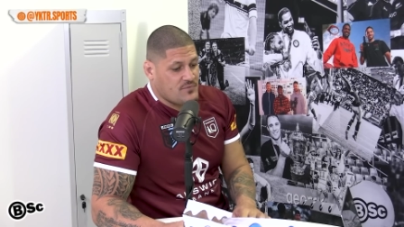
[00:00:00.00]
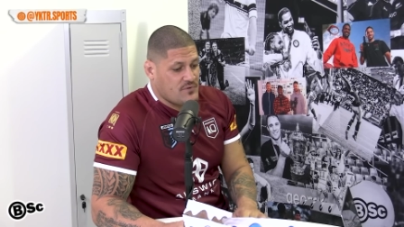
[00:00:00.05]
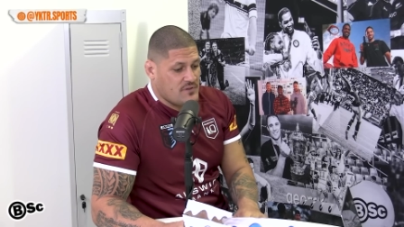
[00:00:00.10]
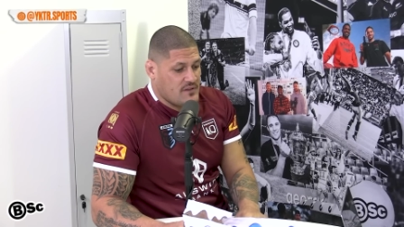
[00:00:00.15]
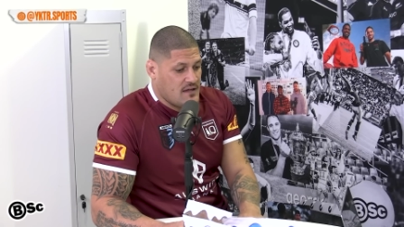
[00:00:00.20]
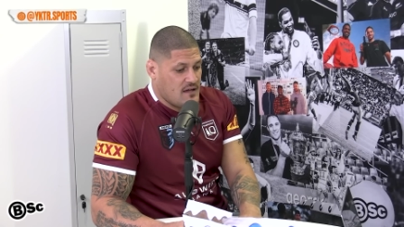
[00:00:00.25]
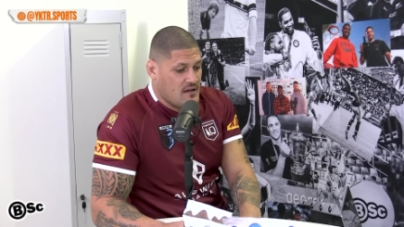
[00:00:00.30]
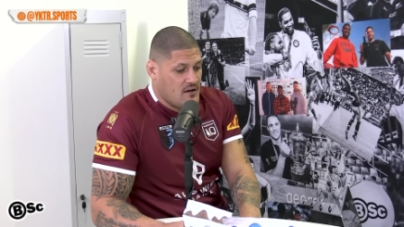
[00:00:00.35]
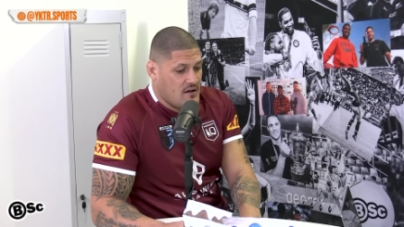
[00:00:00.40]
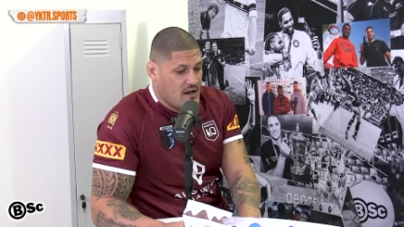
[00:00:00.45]
with
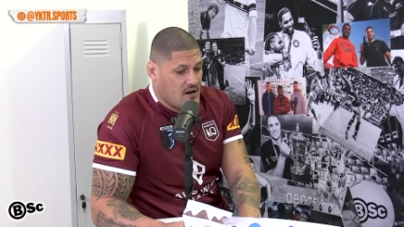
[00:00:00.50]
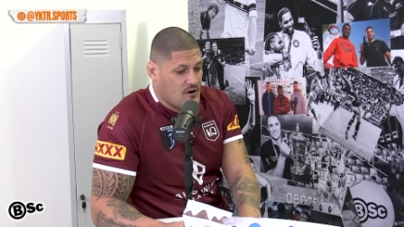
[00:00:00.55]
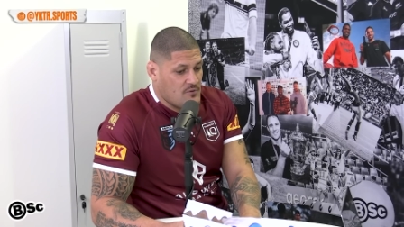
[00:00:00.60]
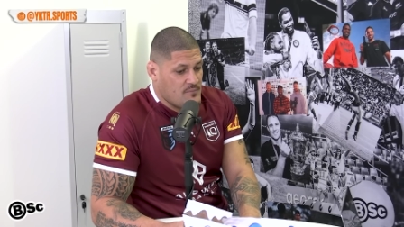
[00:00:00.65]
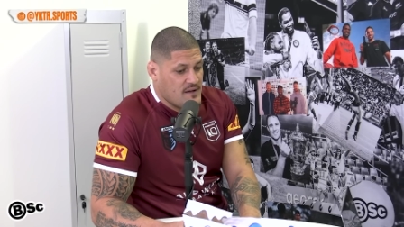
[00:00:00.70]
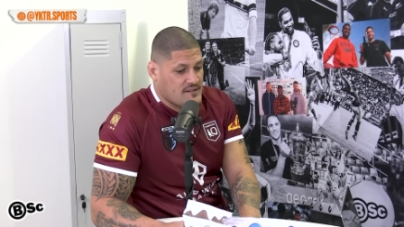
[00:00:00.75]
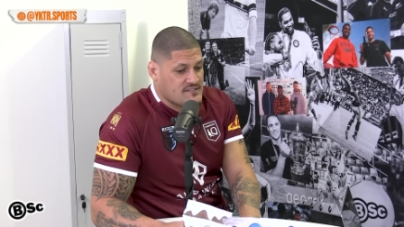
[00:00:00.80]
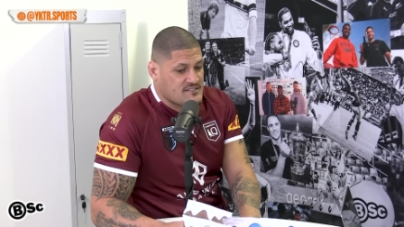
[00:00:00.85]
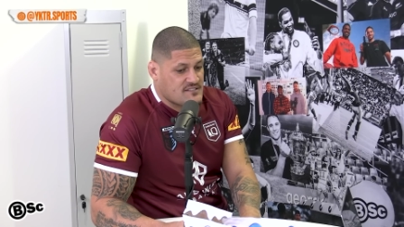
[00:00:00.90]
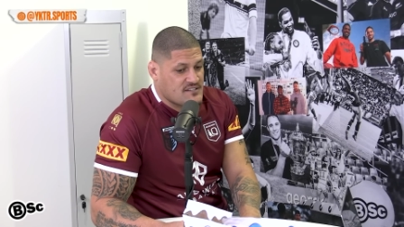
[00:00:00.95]
our Harold
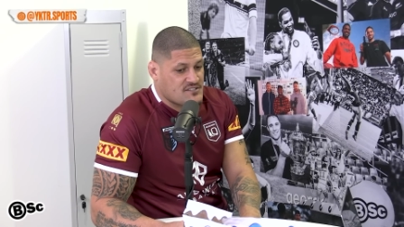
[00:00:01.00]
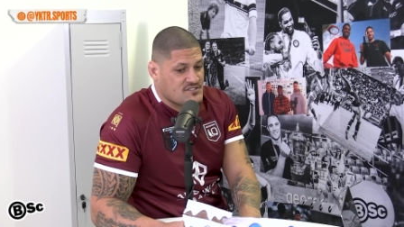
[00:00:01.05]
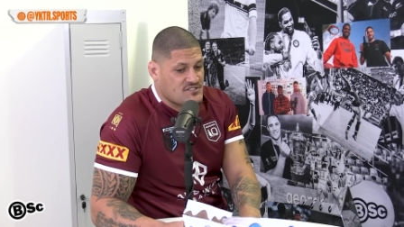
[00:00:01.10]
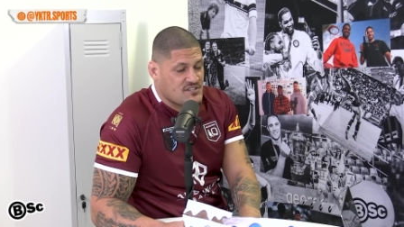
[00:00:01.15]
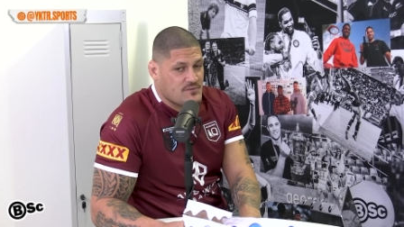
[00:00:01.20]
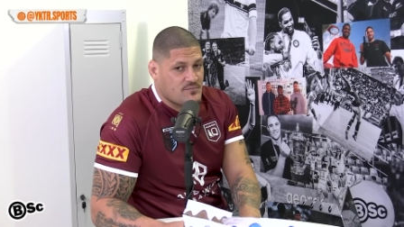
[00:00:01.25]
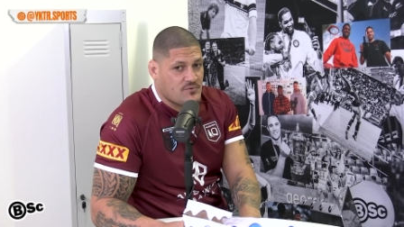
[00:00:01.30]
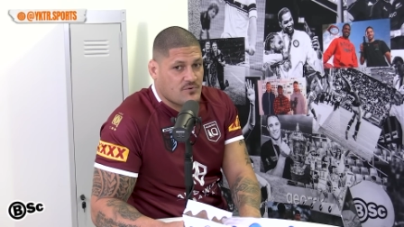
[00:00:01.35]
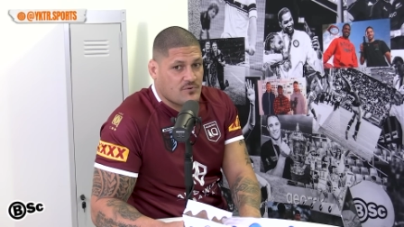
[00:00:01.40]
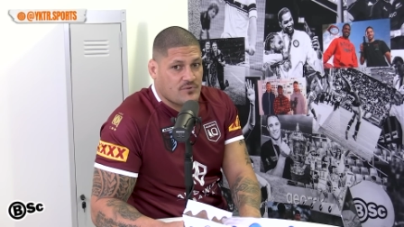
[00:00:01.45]
Matts and
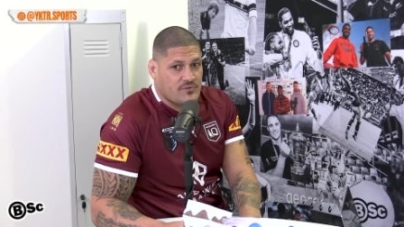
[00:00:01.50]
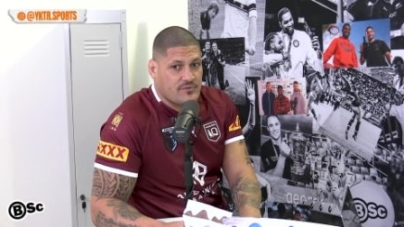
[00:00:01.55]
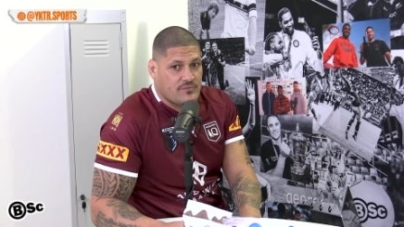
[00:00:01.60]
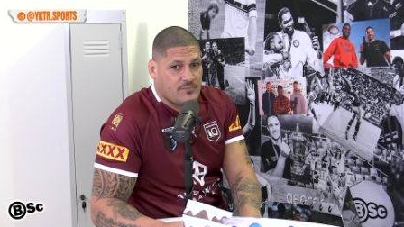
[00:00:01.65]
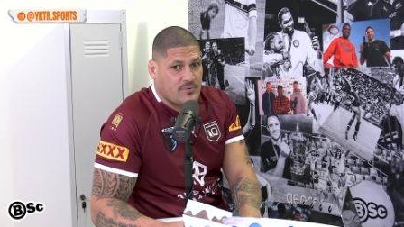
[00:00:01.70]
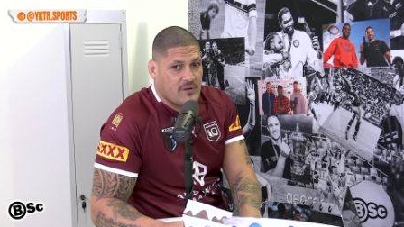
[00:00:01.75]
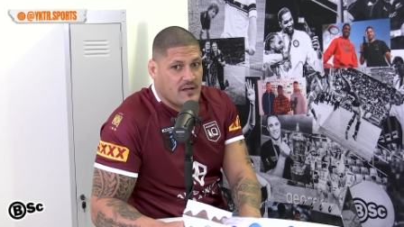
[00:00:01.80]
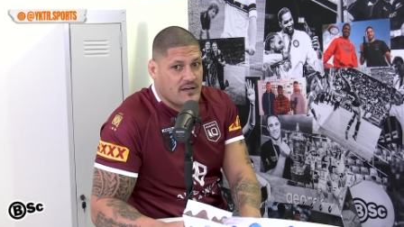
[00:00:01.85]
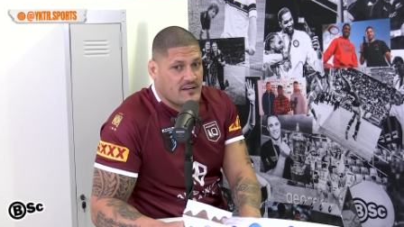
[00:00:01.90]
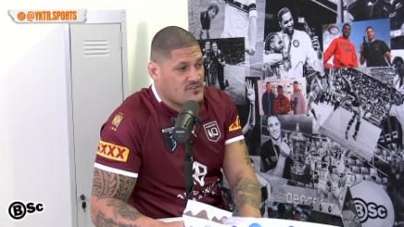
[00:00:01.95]
SG Ball
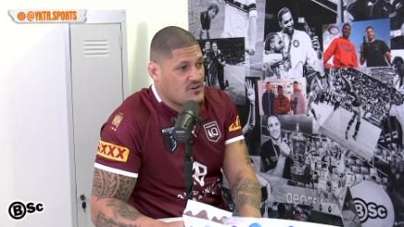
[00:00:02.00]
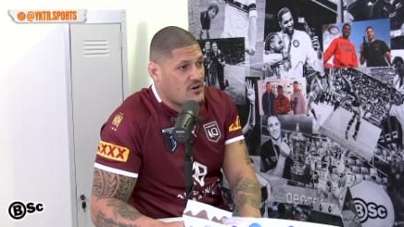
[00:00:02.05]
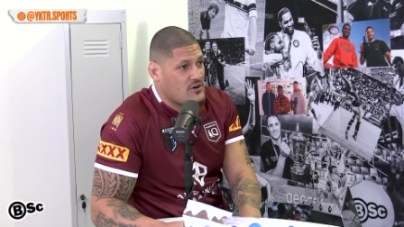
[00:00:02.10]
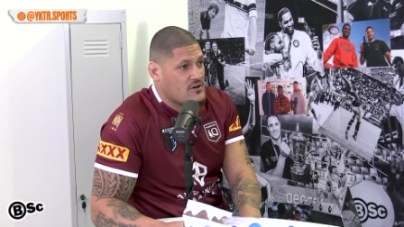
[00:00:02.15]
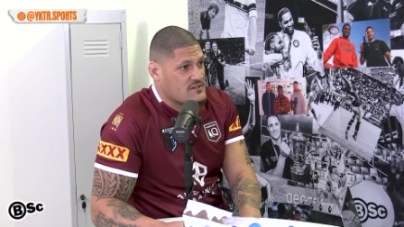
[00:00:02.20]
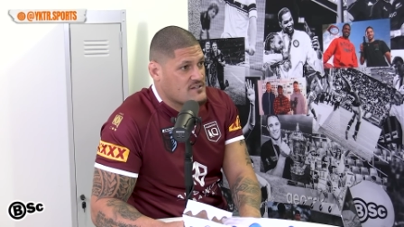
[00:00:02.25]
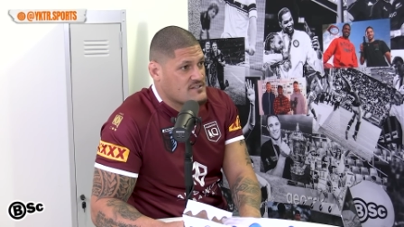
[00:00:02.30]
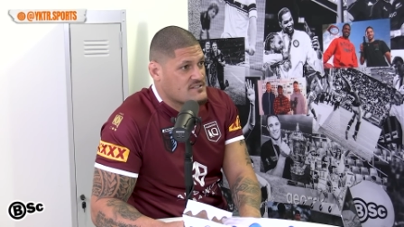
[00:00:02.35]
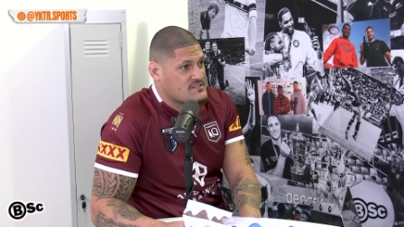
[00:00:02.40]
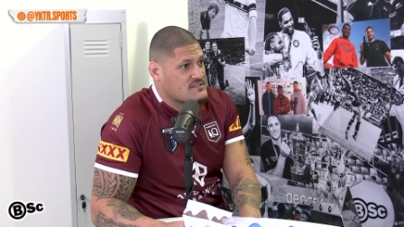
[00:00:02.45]
playing
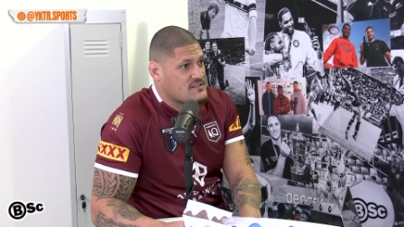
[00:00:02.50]
Tigers.